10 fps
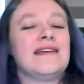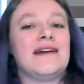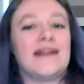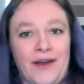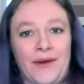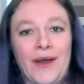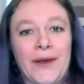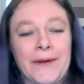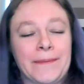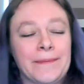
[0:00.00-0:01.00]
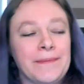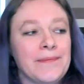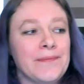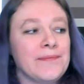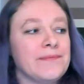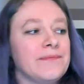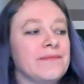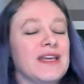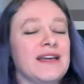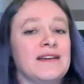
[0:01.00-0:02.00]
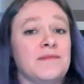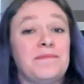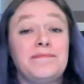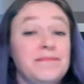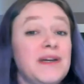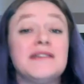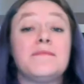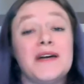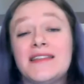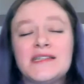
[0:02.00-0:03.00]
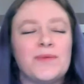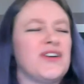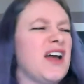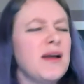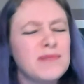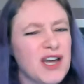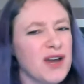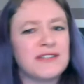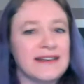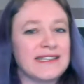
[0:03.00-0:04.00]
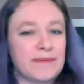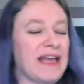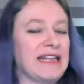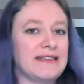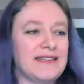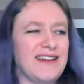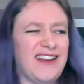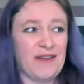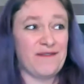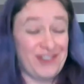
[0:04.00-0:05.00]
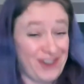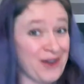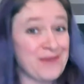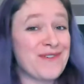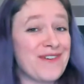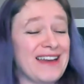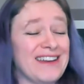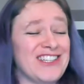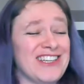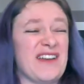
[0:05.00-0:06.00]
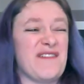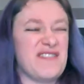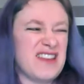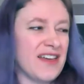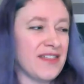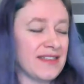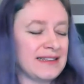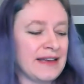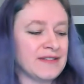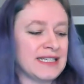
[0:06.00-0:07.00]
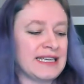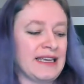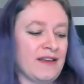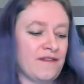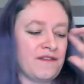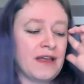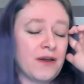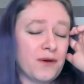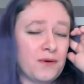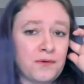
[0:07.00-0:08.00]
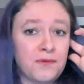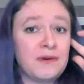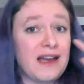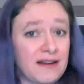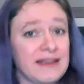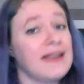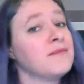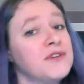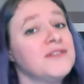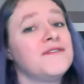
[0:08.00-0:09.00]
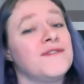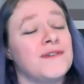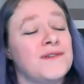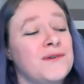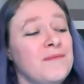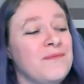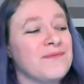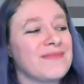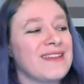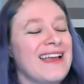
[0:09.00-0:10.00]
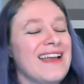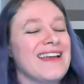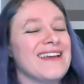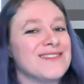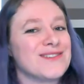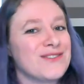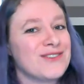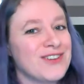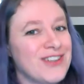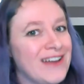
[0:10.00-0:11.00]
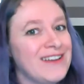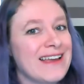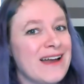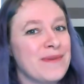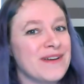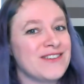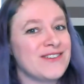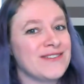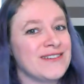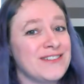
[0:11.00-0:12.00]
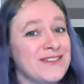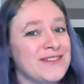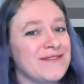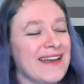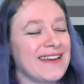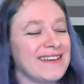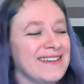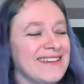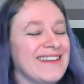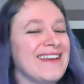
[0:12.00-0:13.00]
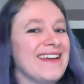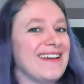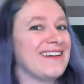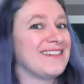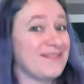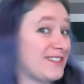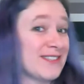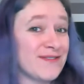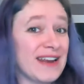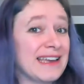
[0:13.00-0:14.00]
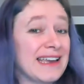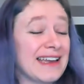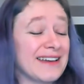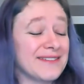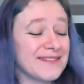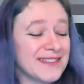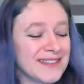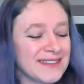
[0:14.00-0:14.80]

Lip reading: I go home, and by this point, I'm totally spent. I have no more energy. I have nothing left to give. All I am good for is curling up under a duvet and just flaking out.